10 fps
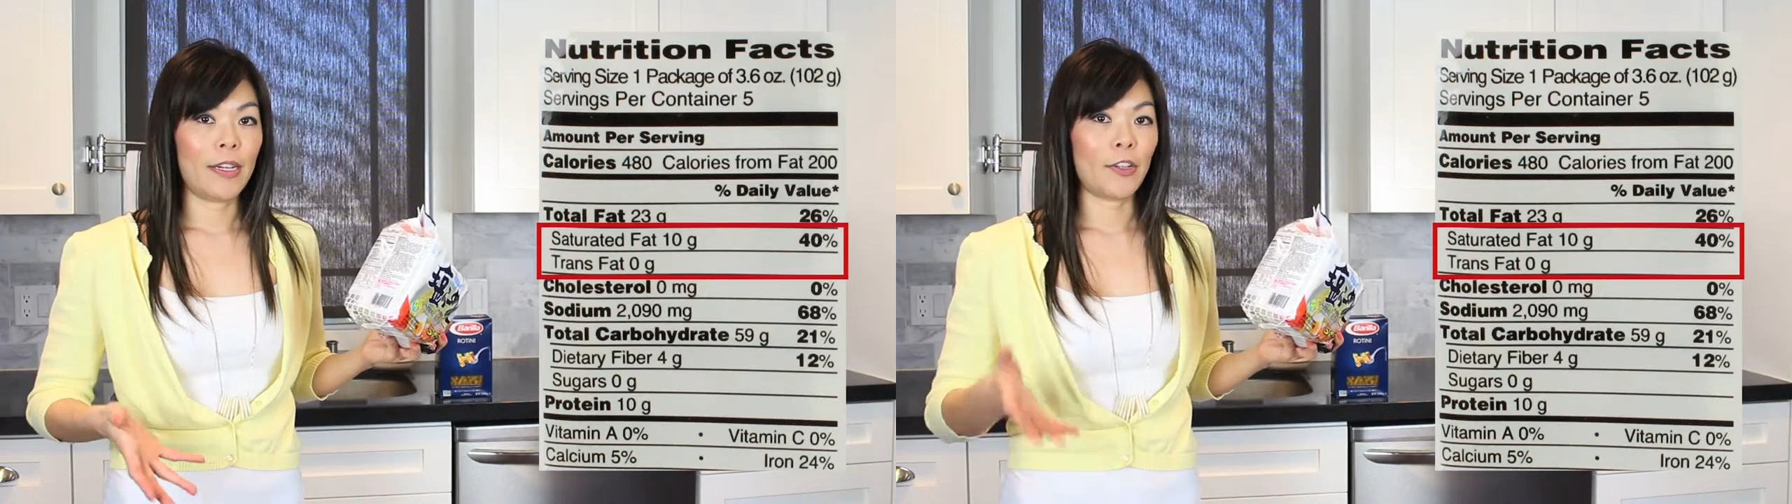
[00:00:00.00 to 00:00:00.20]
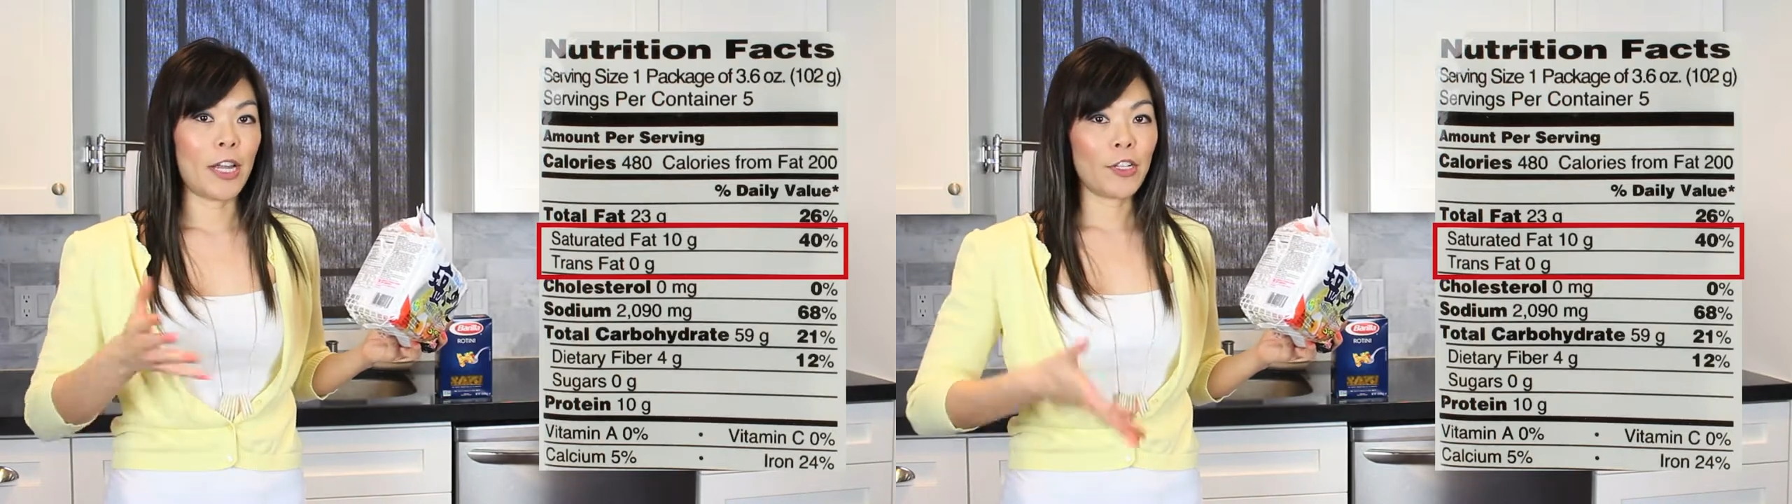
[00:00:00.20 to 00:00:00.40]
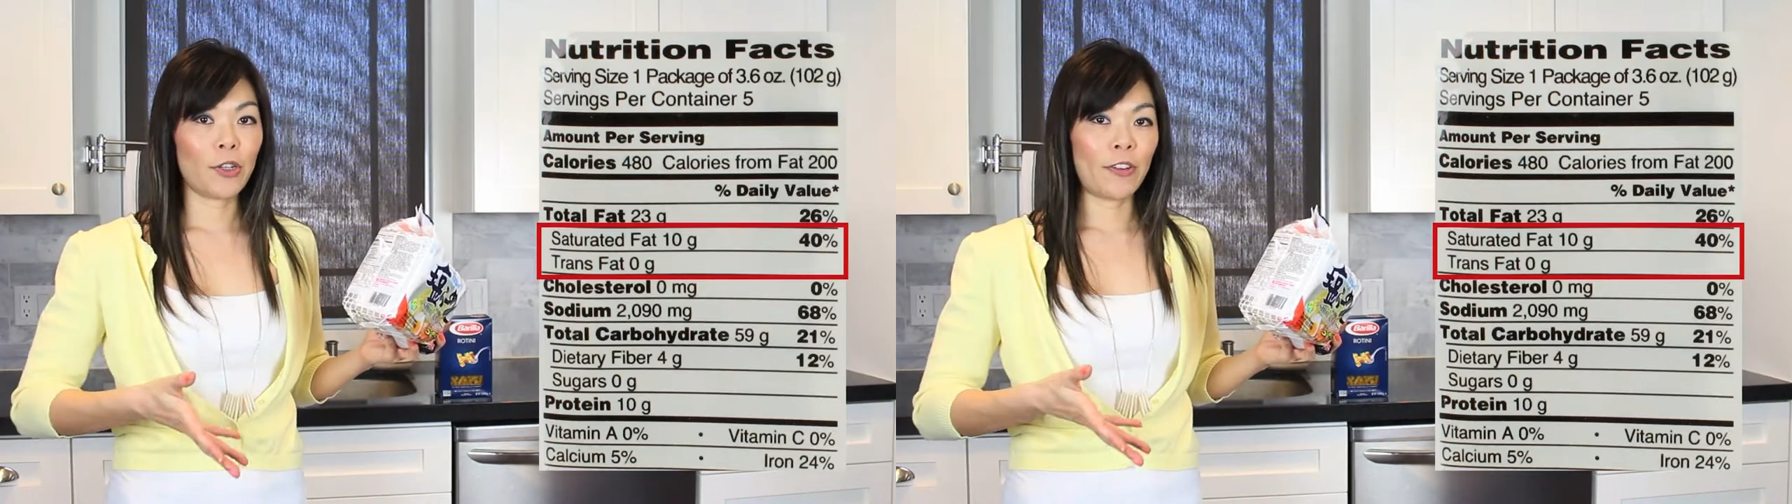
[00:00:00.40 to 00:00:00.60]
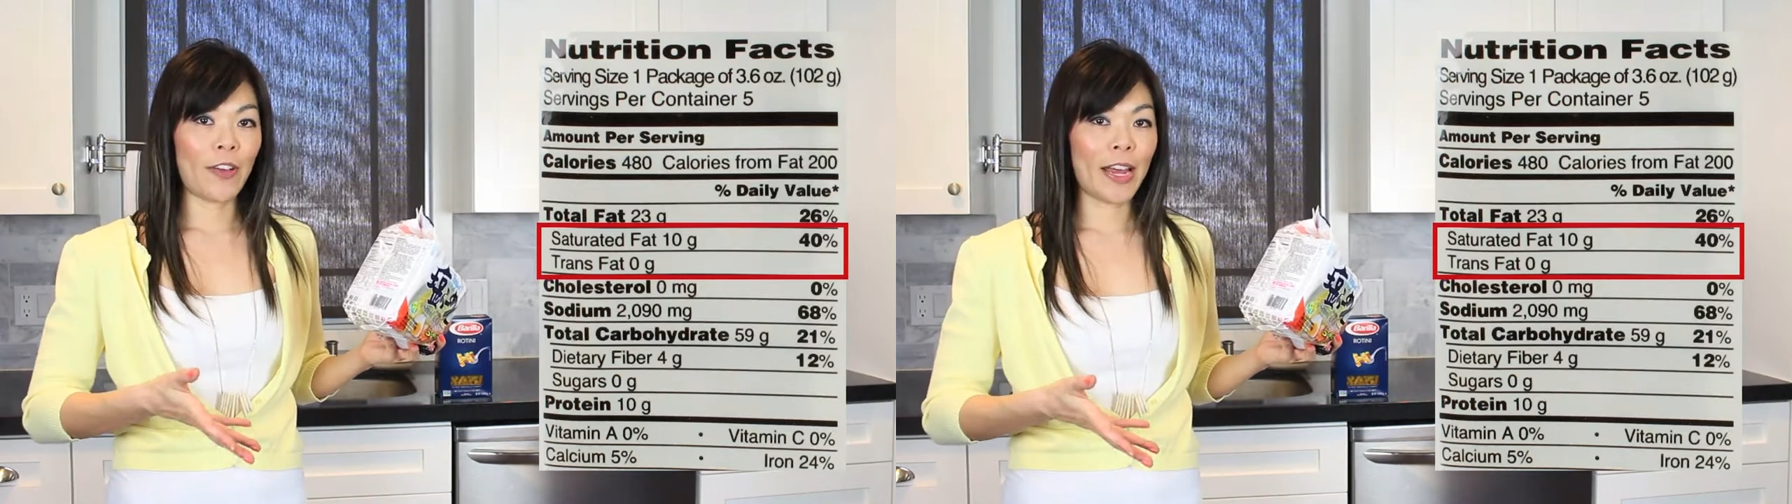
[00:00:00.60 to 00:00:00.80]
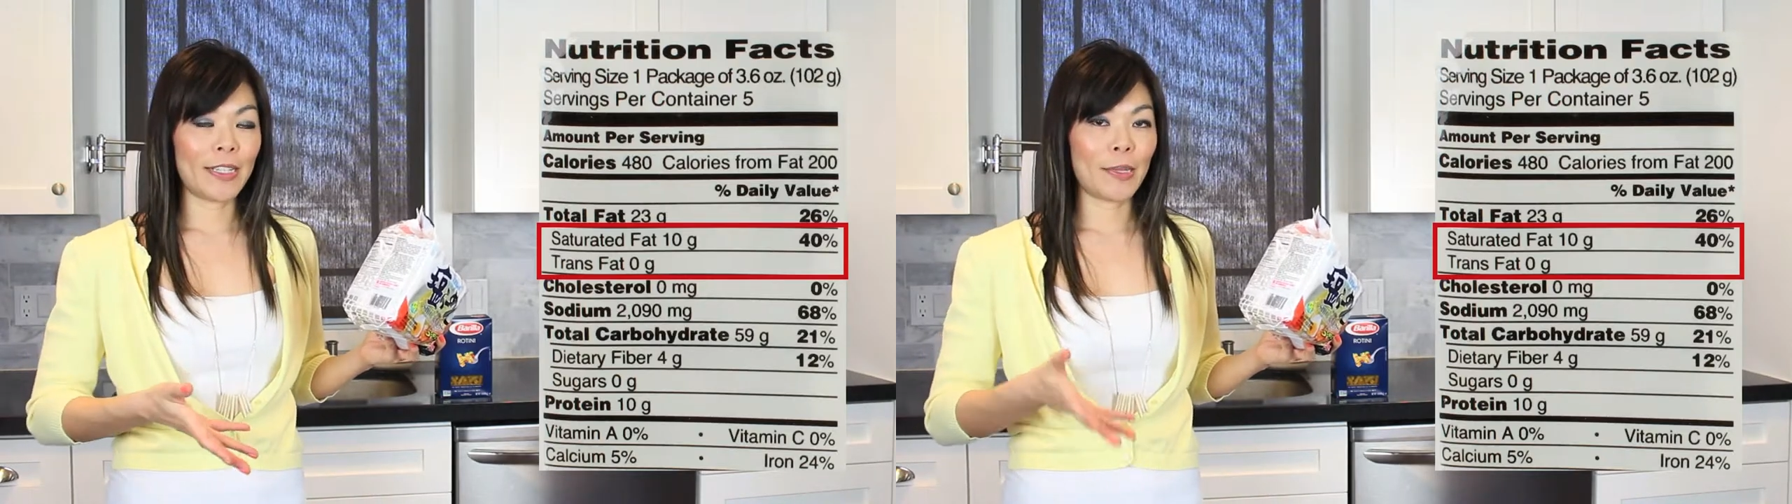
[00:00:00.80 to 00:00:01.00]
Now saturated
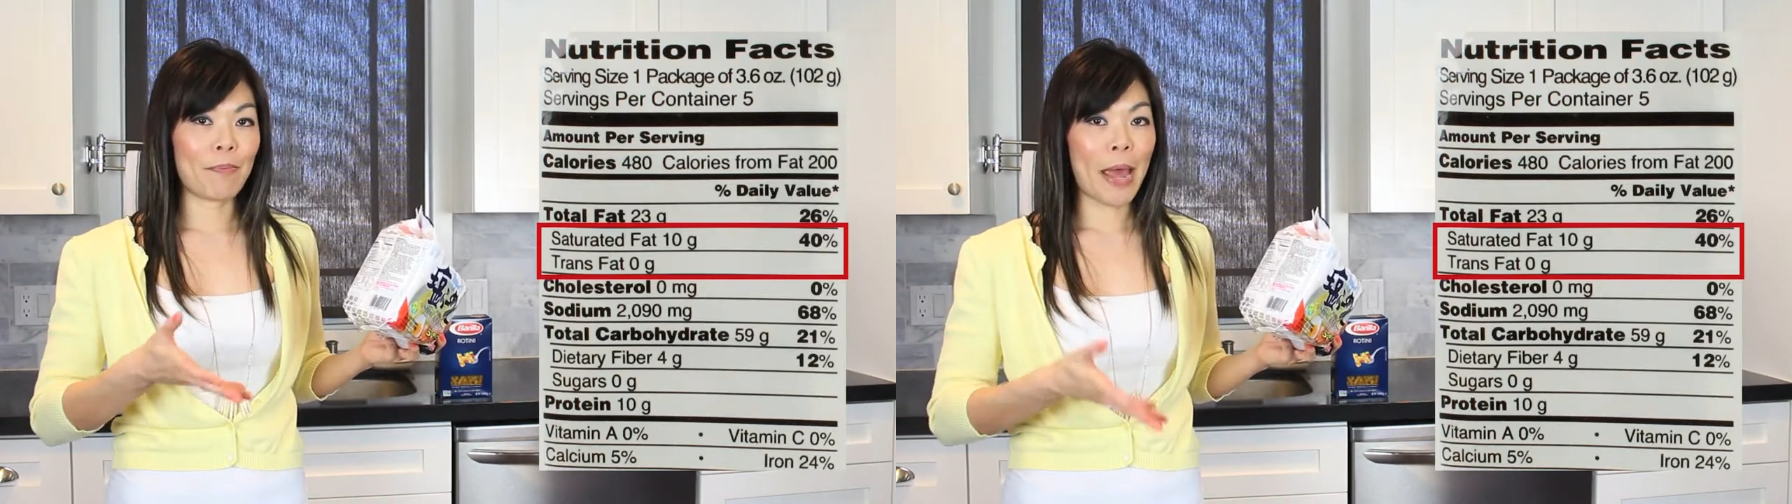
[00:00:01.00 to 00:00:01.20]
fat is the